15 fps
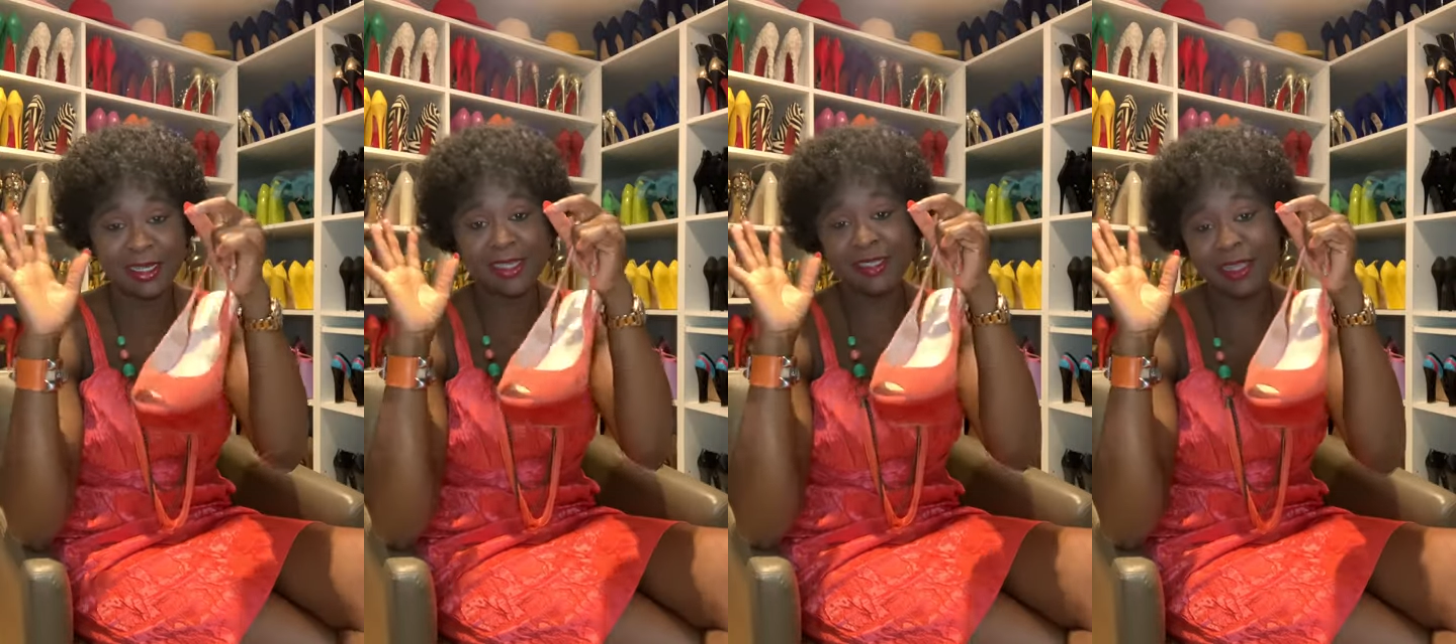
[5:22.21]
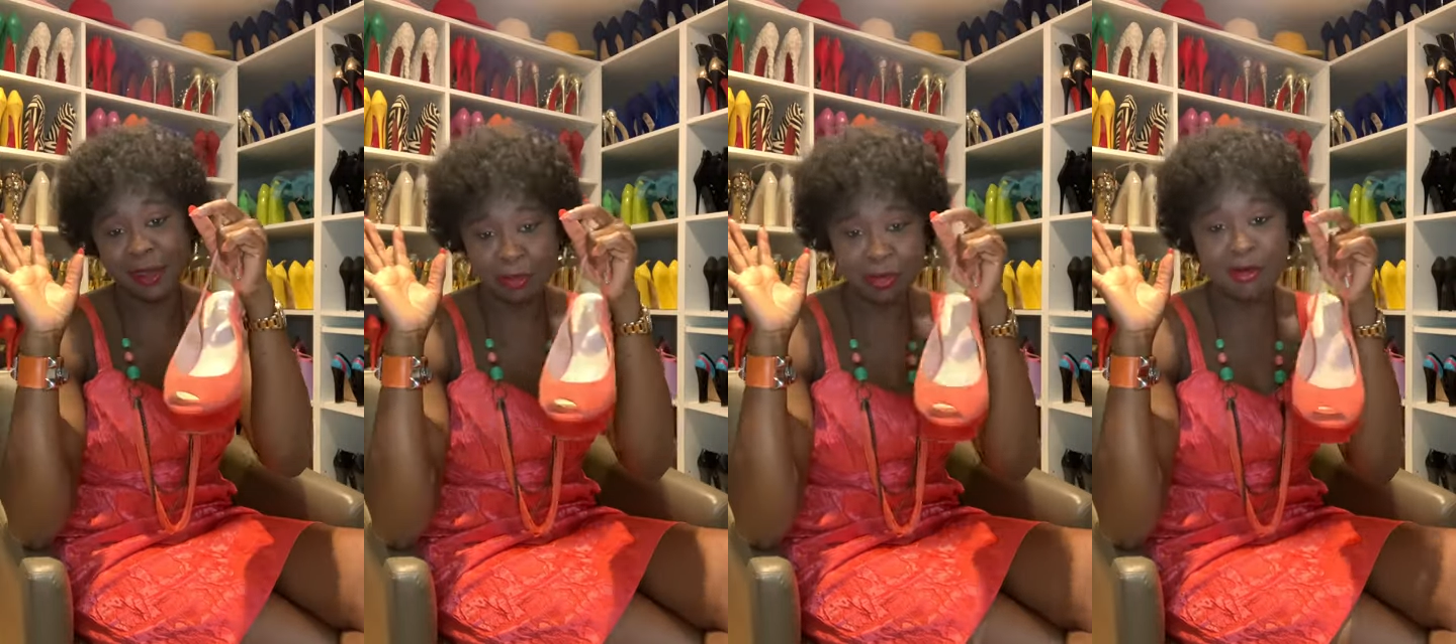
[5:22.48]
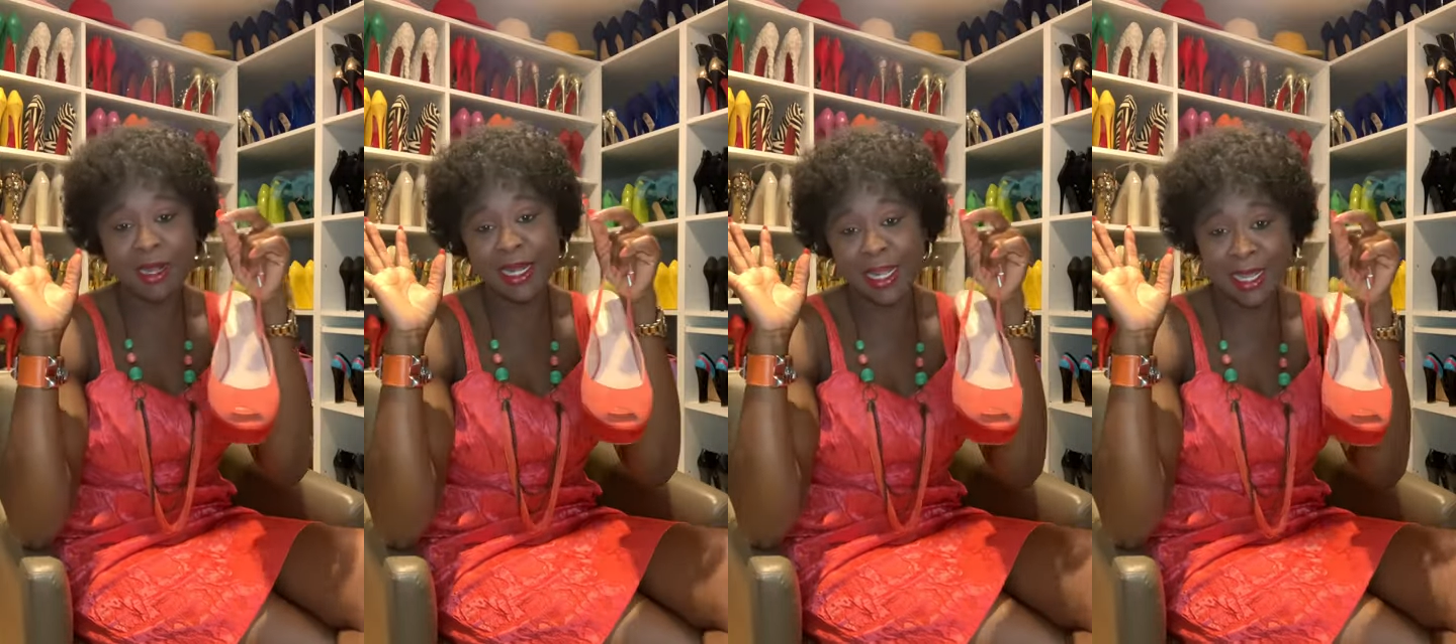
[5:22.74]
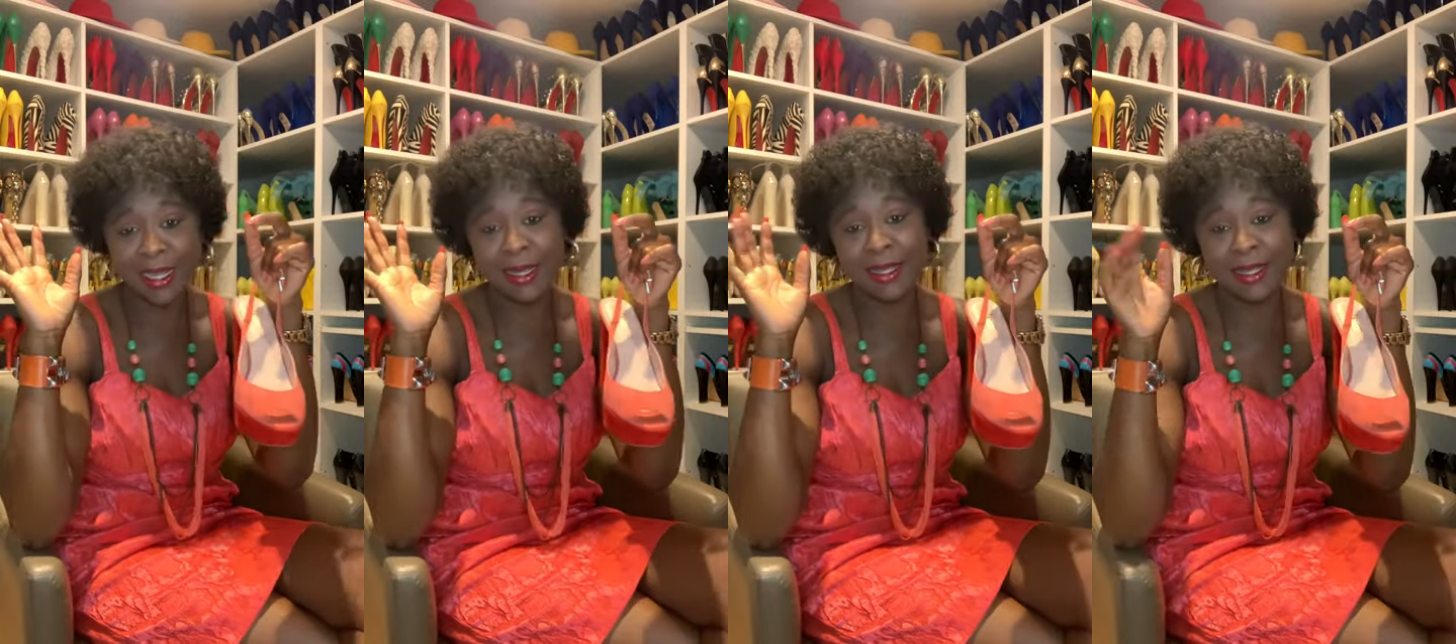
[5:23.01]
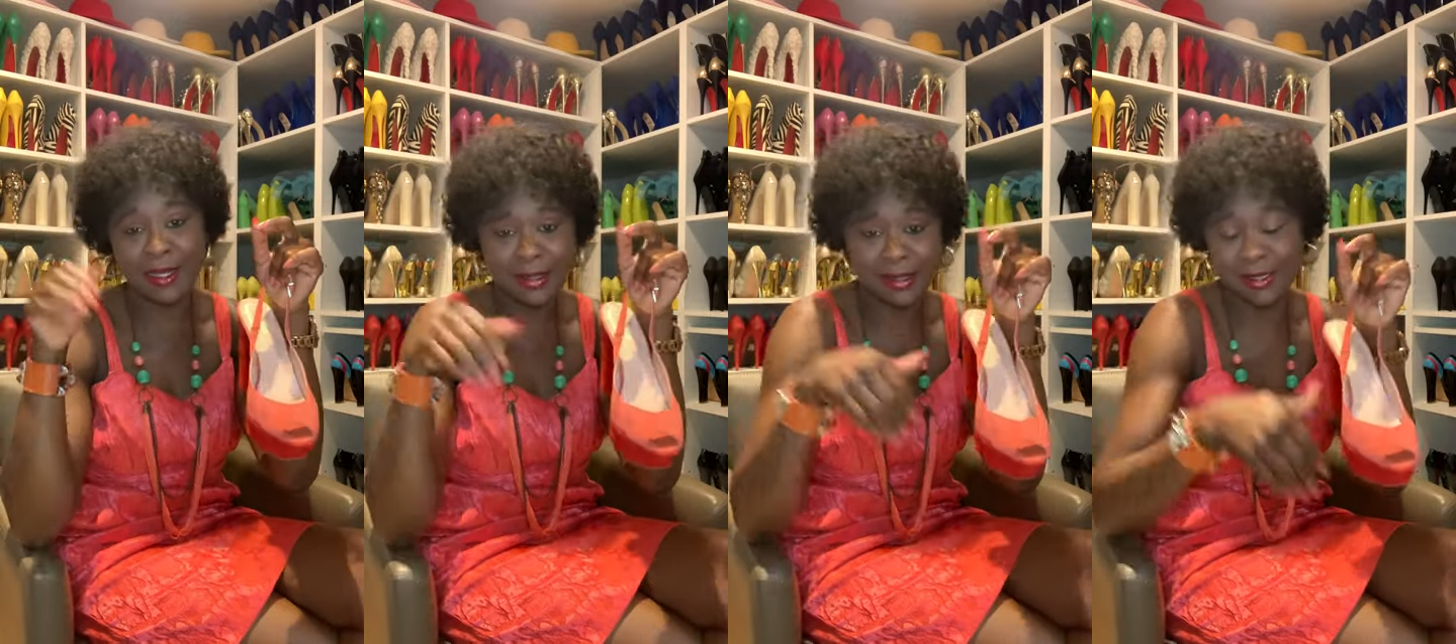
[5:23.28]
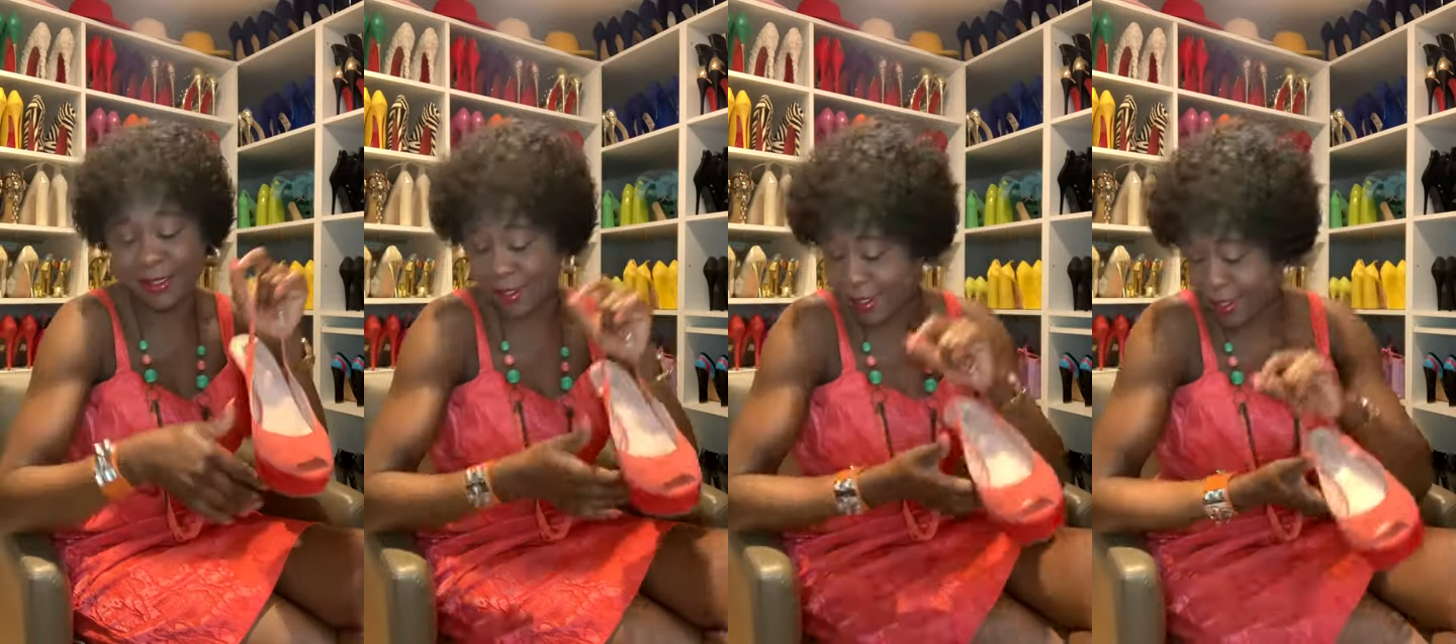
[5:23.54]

Simple and elegant.